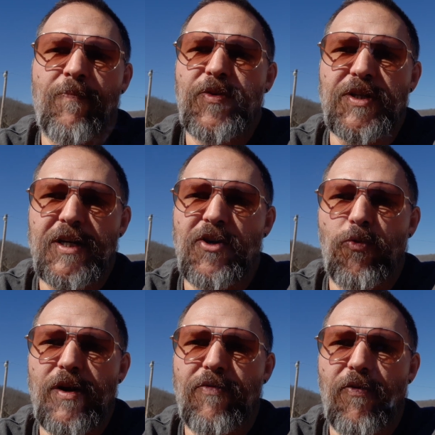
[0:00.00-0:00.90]
you need to
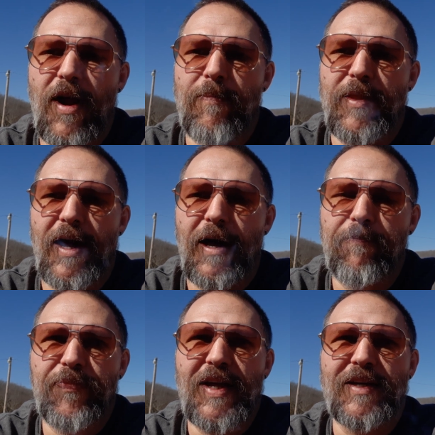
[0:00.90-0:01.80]
reframe
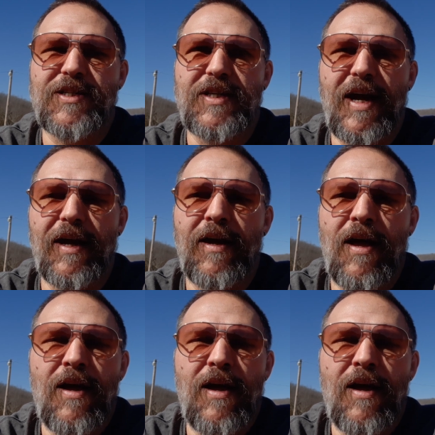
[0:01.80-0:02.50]
that and say,